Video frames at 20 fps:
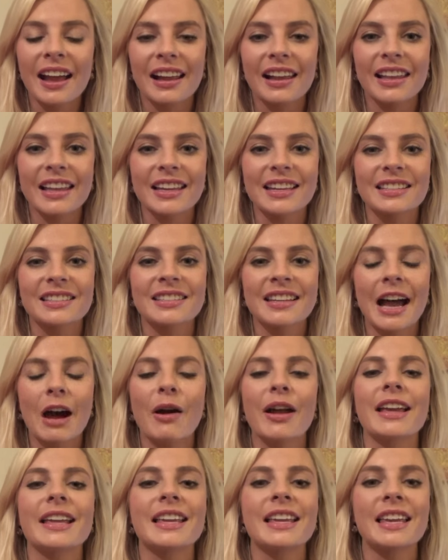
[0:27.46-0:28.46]
Kelly is
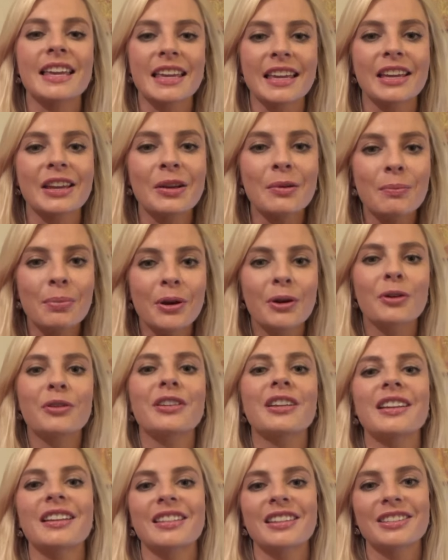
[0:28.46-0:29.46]
now a key
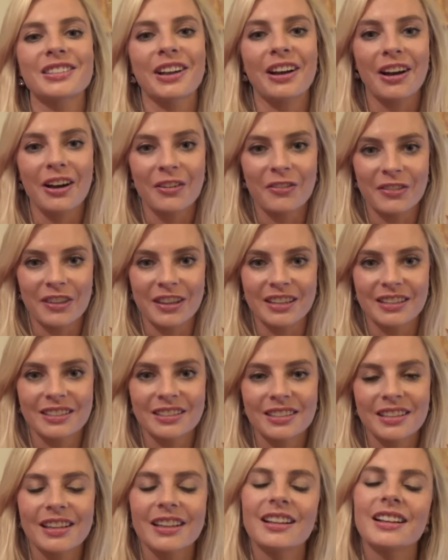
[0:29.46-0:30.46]
component in this offense.
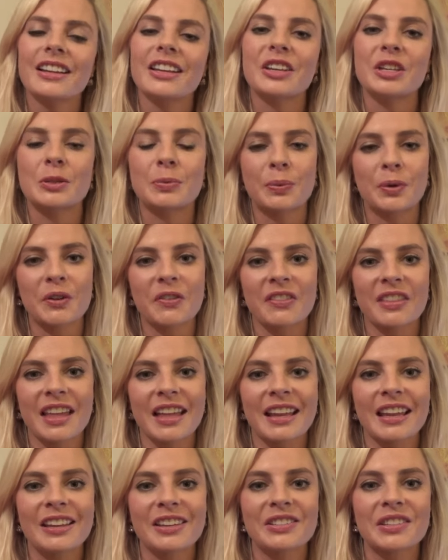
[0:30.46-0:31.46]
He's proven
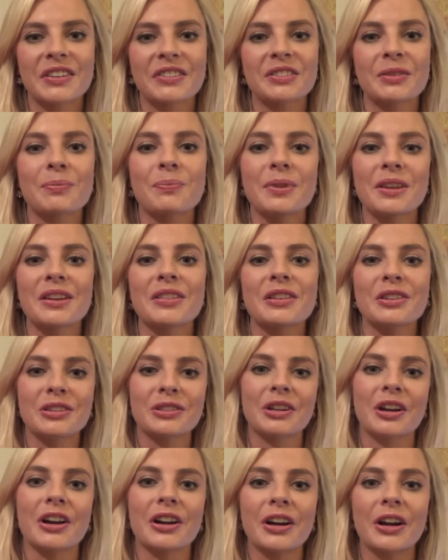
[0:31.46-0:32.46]
that he deserves to be the
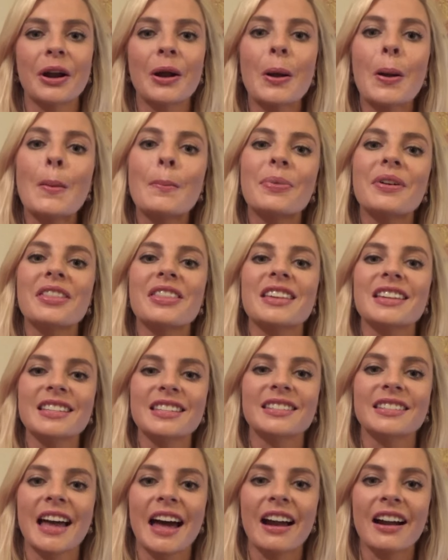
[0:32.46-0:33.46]
starter, but this
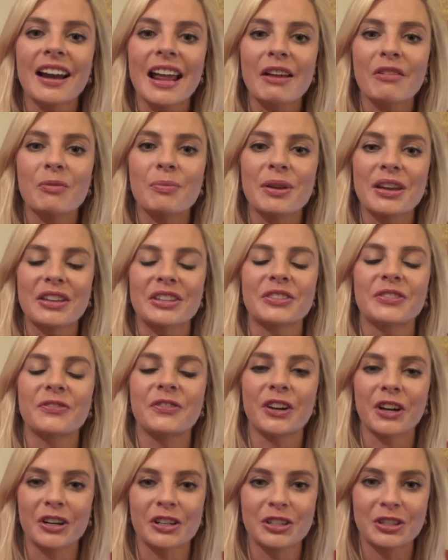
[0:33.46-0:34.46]
Saturday will be his
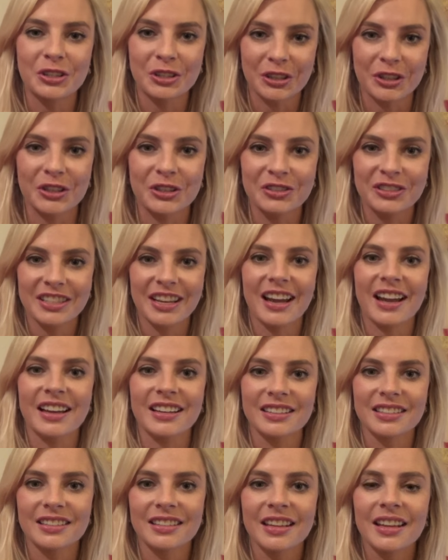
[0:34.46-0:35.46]
first true
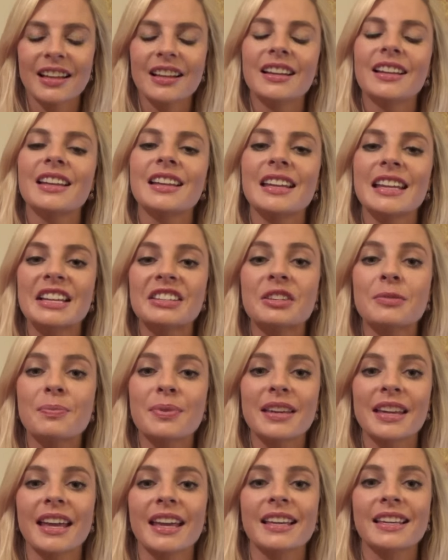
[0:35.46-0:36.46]
test. He needs to
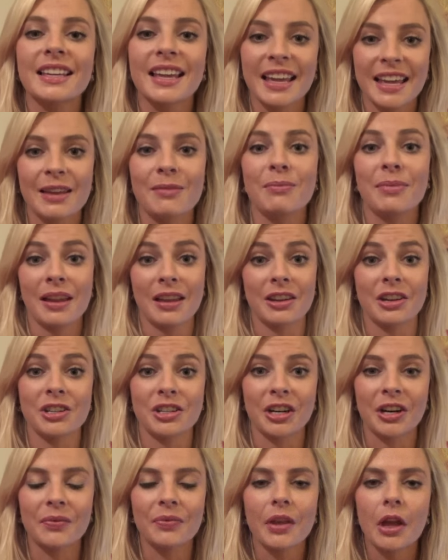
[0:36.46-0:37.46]
be a game
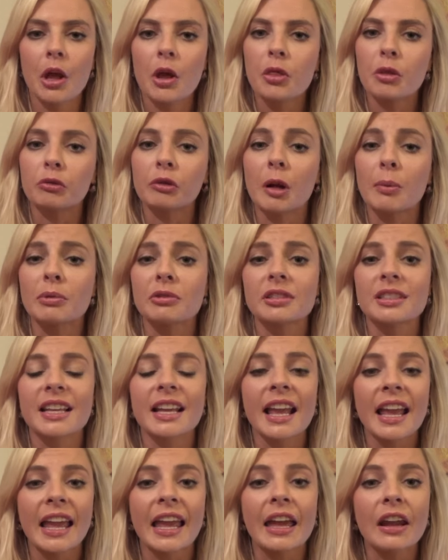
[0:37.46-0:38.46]
manager. The Rebels
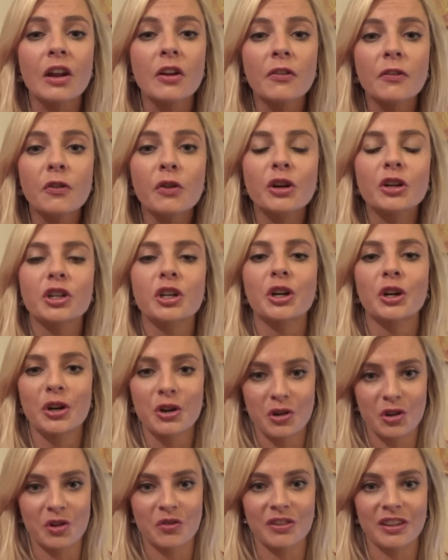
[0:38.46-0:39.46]
can't afford
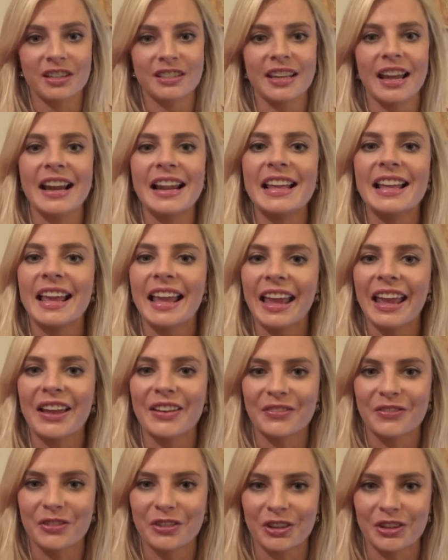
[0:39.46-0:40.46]
turnovers and he
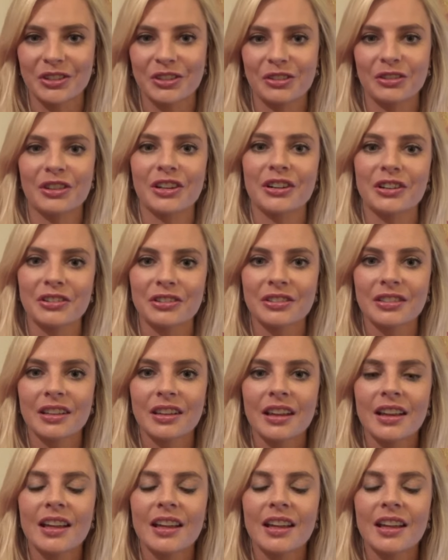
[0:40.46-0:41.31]
can't force throws.